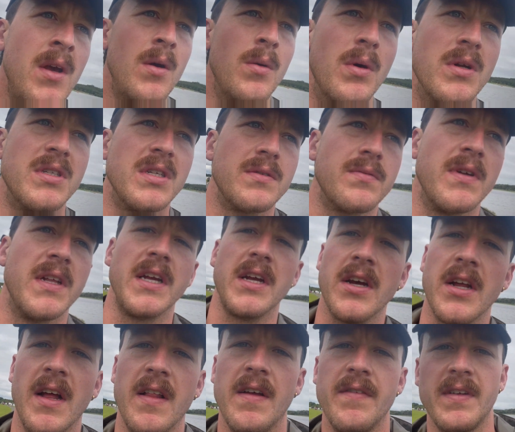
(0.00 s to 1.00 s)
which is really
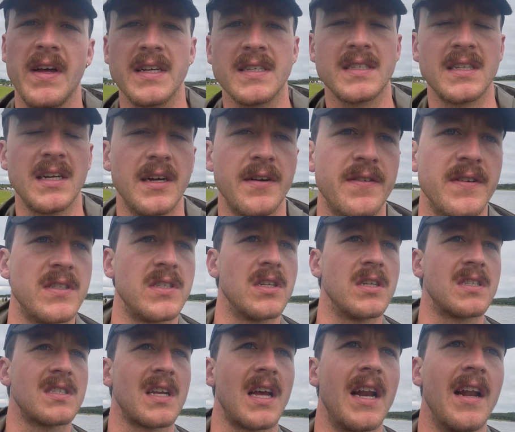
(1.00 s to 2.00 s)
good. I love that stuff. It's
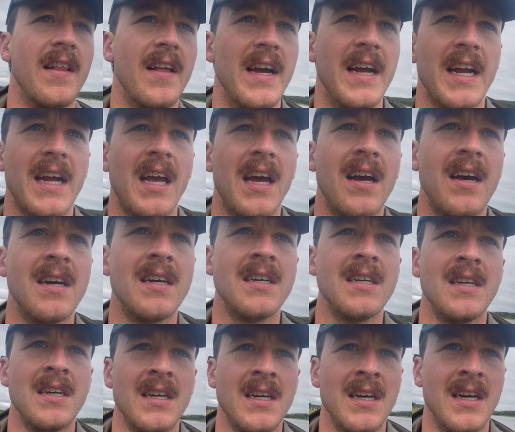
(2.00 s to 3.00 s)
just kind of like,
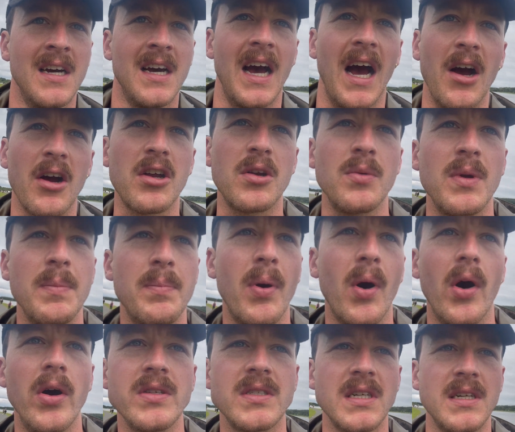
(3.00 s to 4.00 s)
how can we
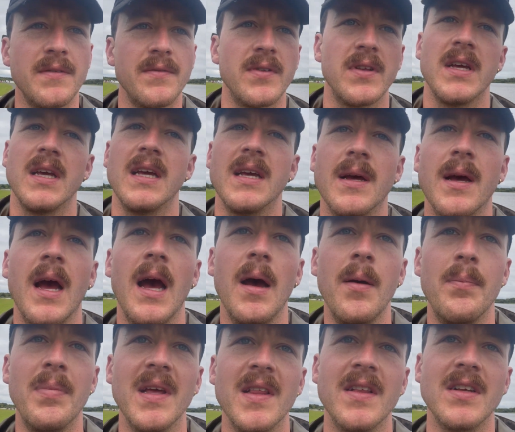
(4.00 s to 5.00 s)
positively
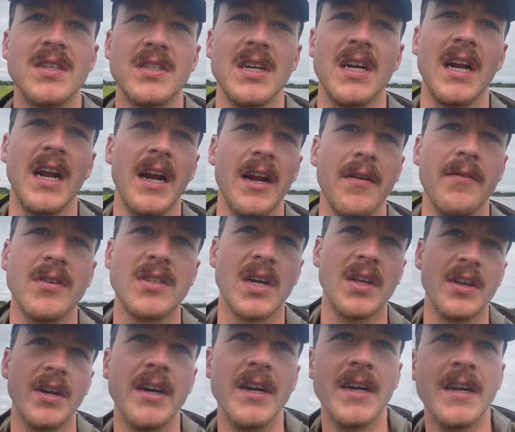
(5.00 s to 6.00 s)
beat the shit out of each
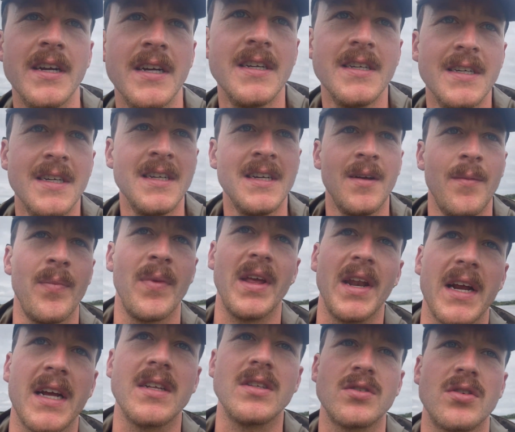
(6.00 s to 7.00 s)
other in
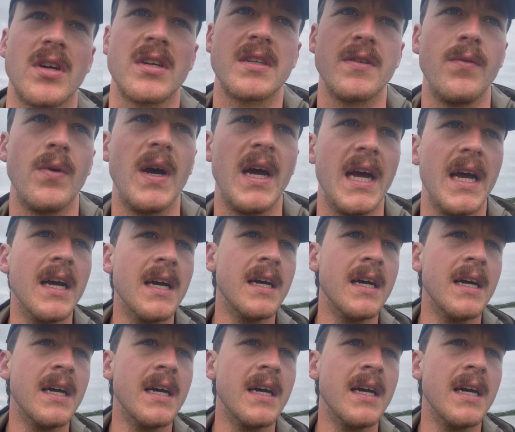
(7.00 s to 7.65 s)
a constructive way?